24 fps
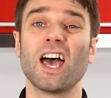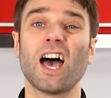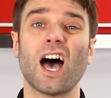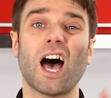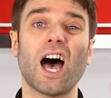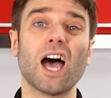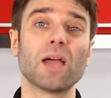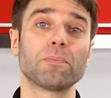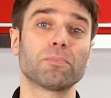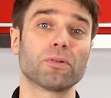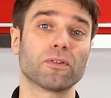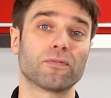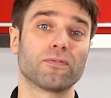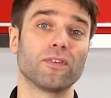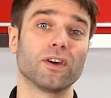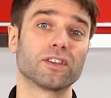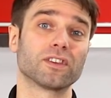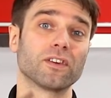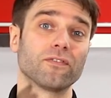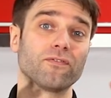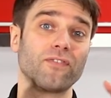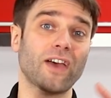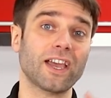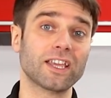I prefer
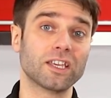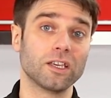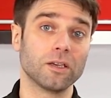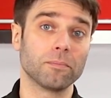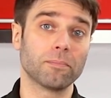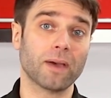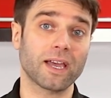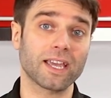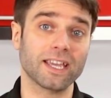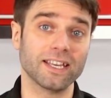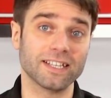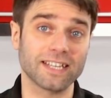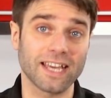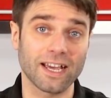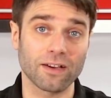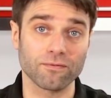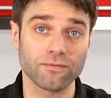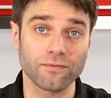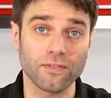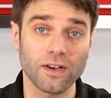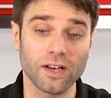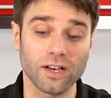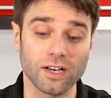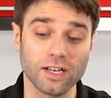to vacuum bag it down
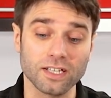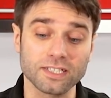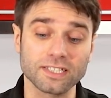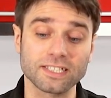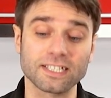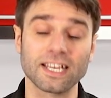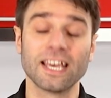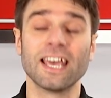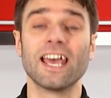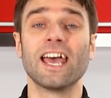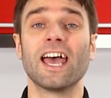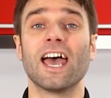first